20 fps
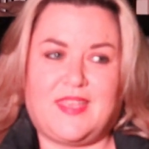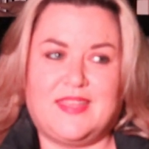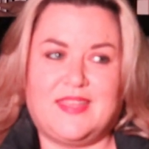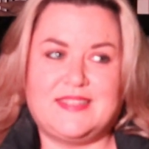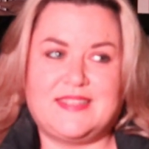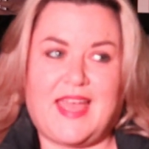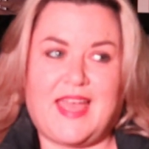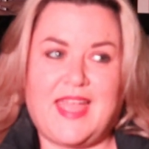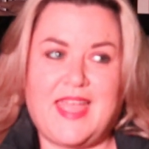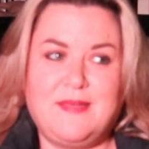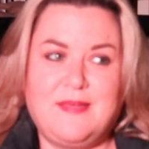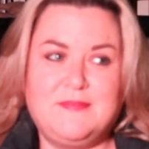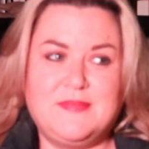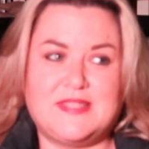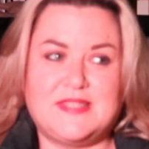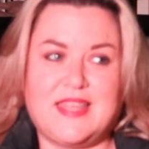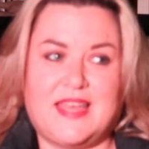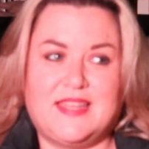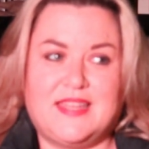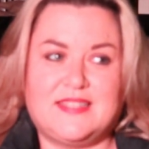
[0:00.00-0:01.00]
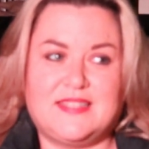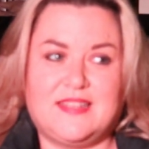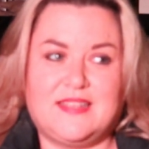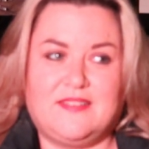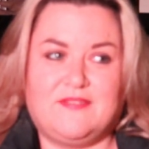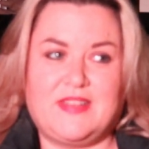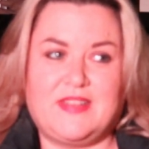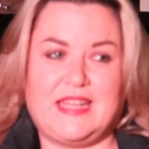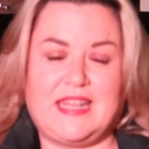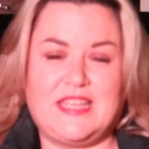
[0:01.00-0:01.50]
times that
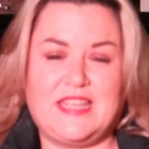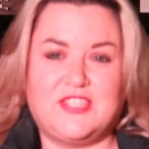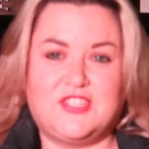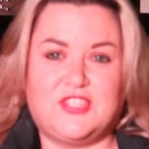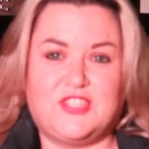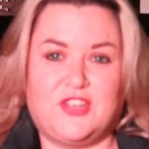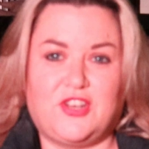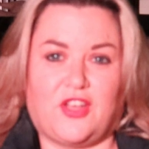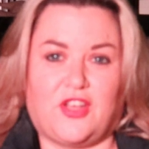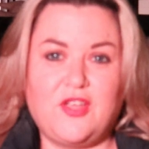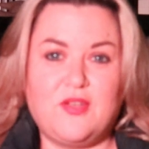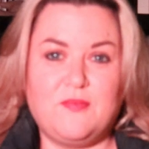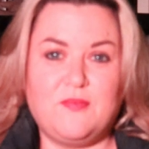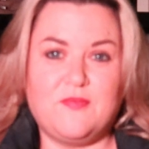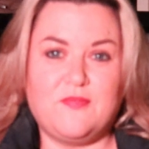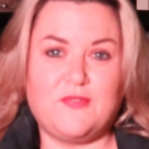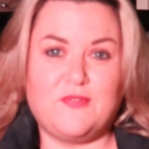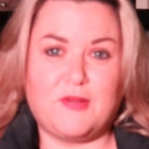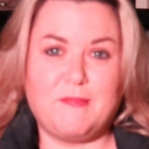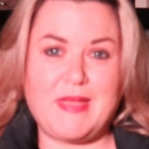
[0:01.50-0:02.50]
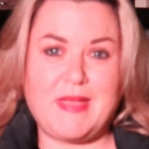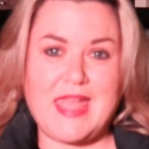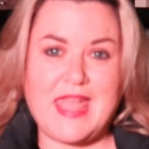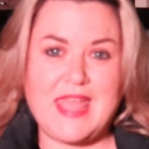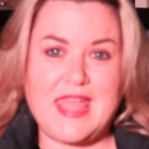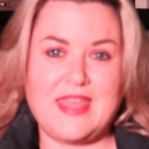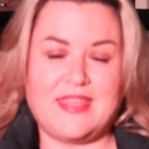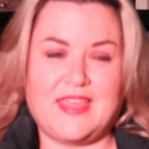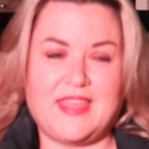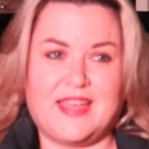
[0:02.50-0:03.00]
really stood out for
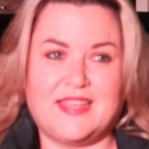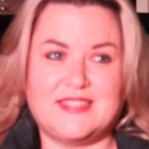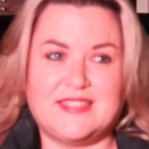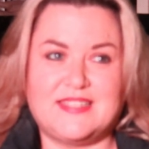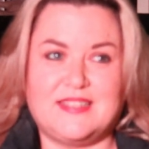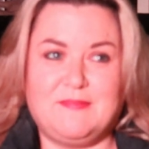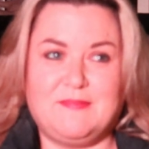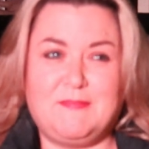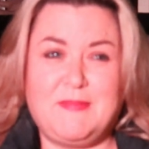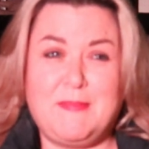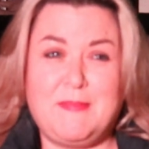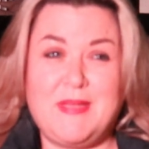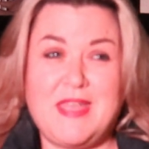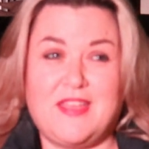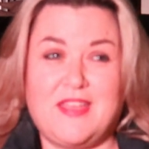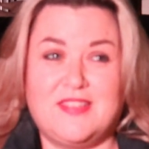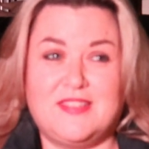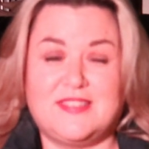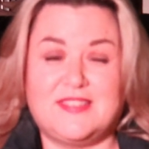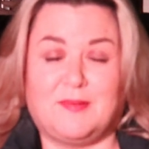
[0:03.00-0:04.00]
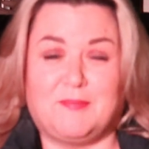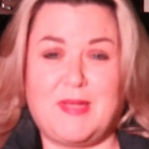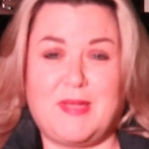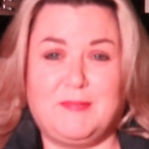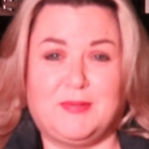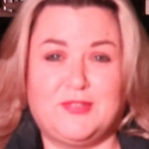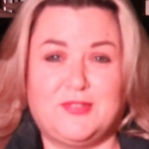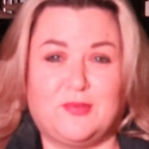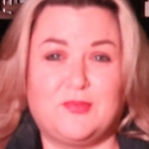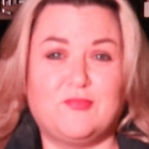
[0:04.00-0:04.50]
me, that maybe some
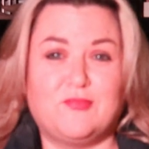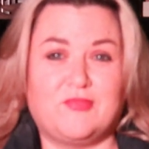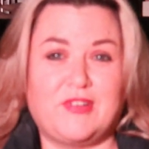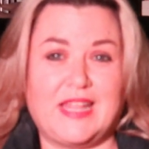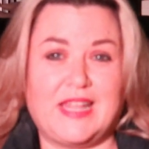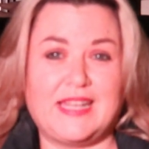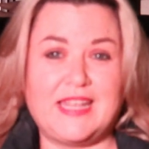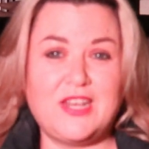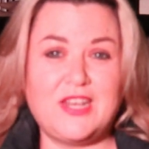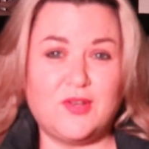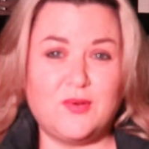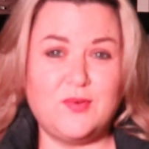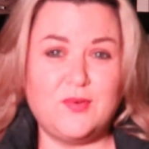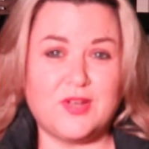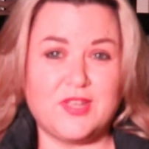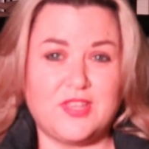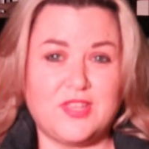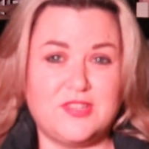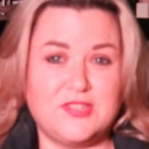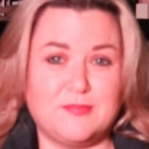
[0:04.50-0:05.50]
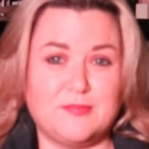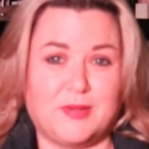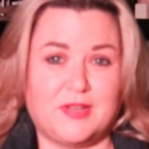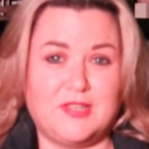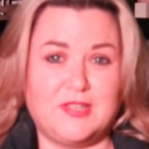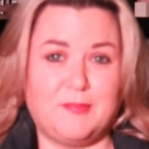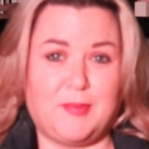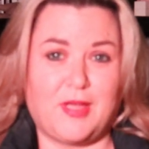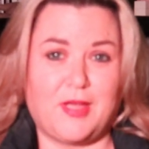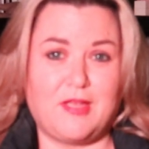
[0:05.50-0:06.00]
people don't really know a huge
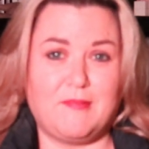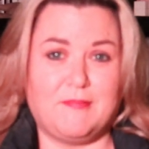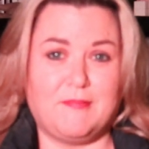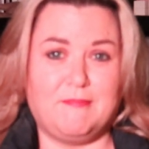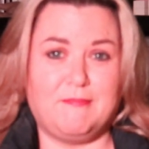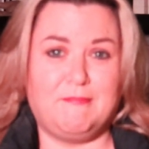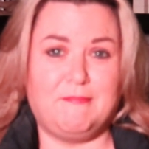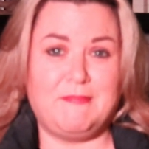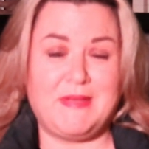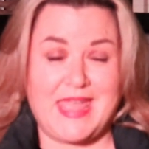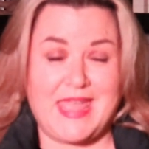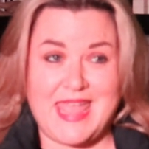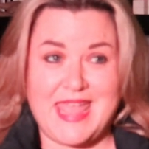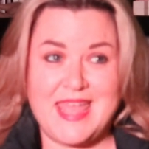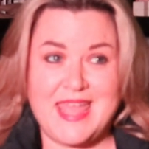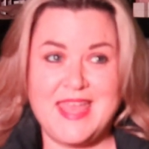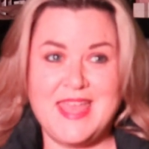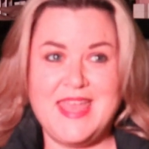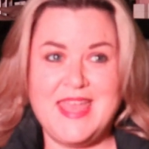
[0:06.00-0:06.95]
amount about me.